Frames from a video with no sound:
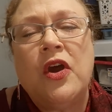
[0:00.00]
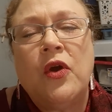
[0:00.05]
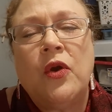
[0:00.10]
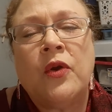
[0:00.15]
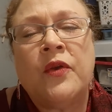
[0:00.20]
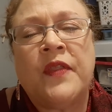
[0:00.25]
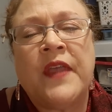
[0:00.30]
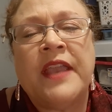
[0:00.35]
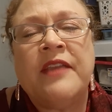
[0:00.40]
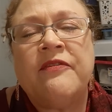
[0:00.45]

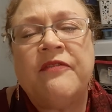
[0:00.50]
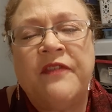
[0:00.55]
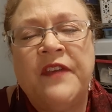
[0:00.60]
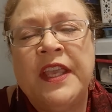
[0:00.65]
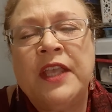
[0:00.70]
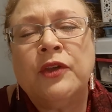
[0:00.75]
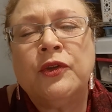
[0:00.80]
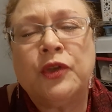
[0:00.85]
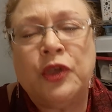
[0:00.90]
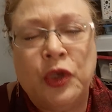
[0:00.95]
or they
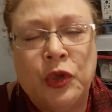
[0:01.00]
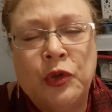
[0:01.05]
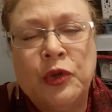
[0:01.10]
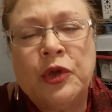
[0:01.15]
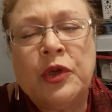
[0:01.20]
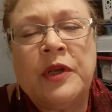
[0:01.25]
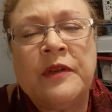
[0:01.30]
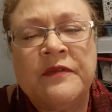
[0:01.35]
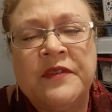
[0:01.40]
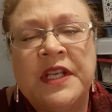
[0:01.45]
feel you
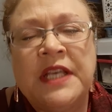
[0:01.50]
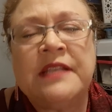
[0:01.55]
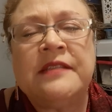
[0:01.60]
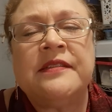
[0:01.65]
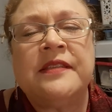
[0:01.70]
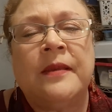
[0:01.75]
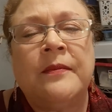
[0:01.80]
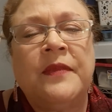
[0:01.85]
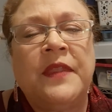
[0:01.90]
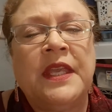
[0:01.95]
could have done
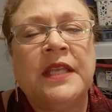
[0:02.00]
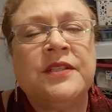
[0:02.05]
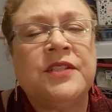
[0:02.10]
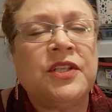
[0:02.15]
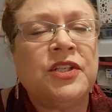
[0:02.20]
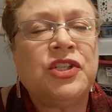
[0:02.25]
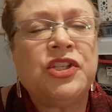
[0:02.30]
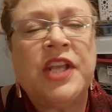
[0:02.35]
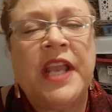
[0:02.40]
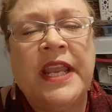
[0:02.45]
something
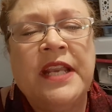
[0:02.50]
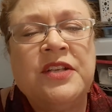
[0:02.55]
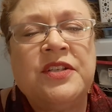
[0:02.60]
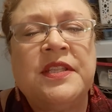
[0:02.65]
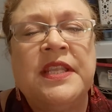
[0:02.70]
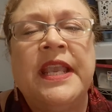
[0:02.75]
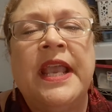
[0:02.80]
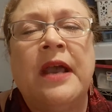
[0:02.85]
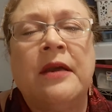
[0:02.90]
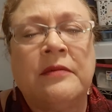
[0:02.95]
to change
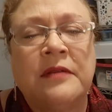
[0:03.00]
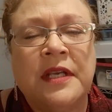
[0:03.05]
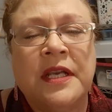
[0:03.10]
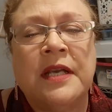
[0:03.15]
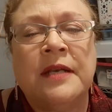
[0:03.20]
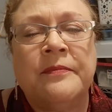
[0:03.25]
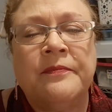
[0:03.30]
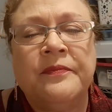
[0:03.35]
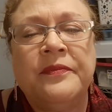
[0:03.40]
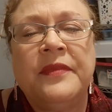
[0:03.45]
the
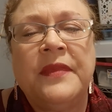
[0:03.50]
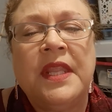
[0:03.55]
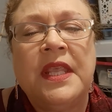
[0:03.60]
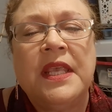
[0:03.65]
outcome.